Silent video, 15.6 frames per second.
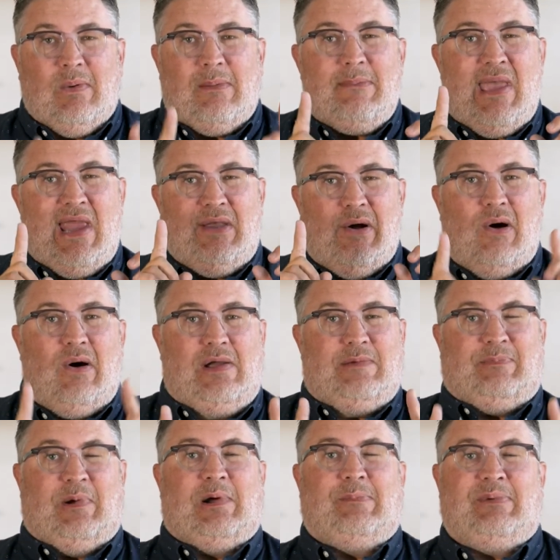were made
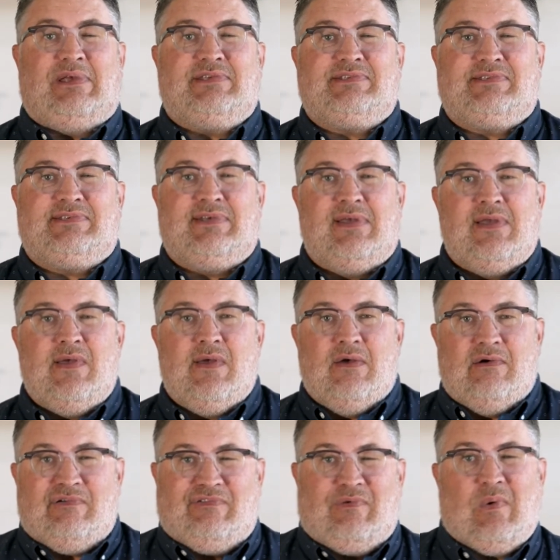on purpose
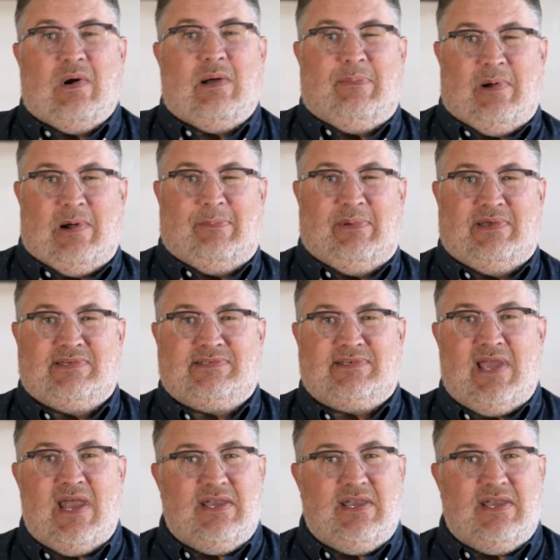for a purpose.